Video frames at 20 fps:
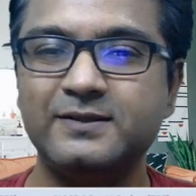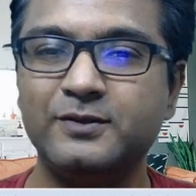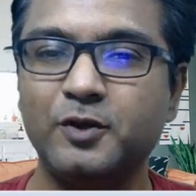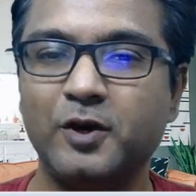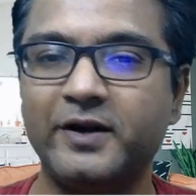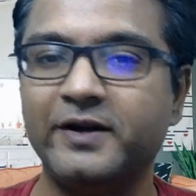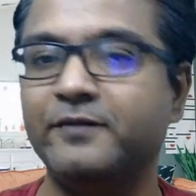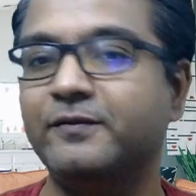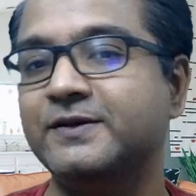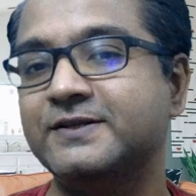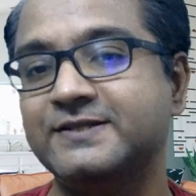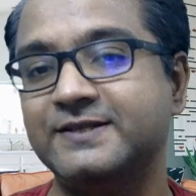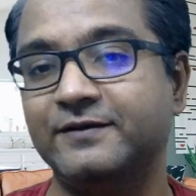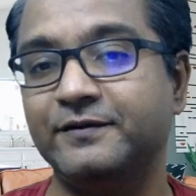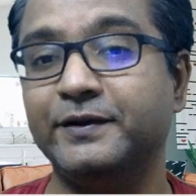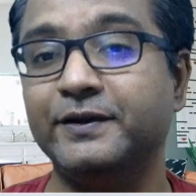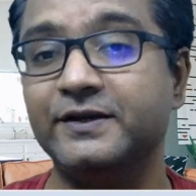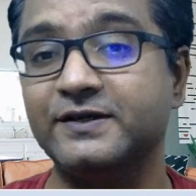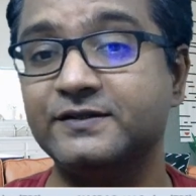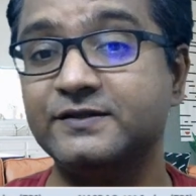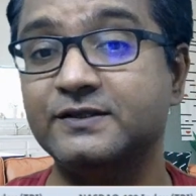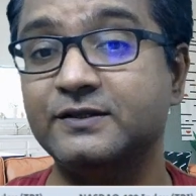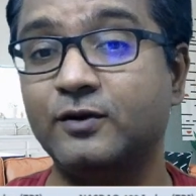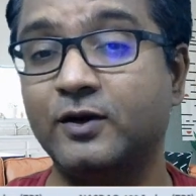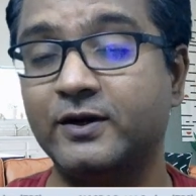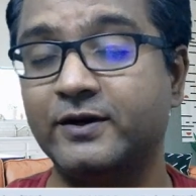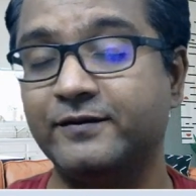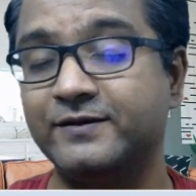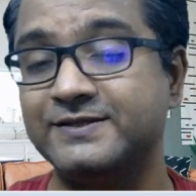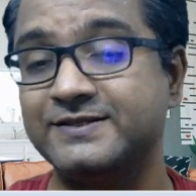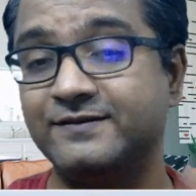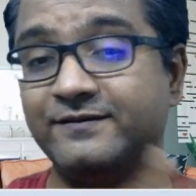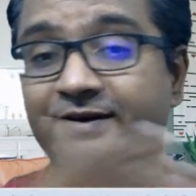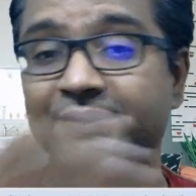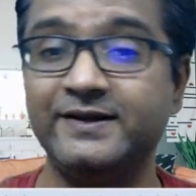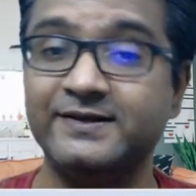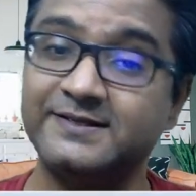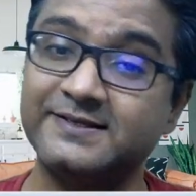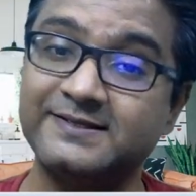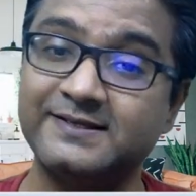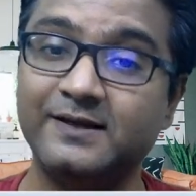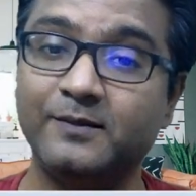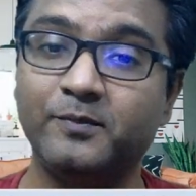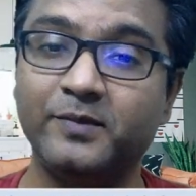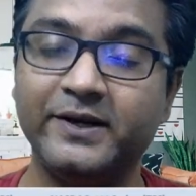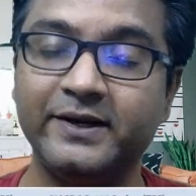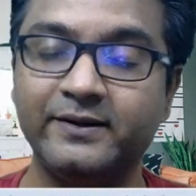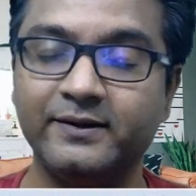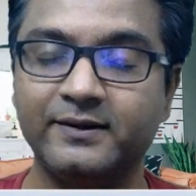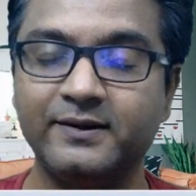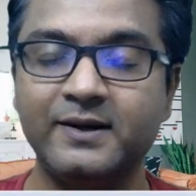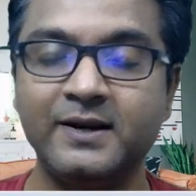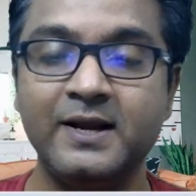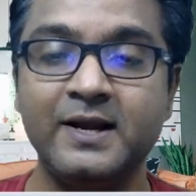not even 7 years is completed.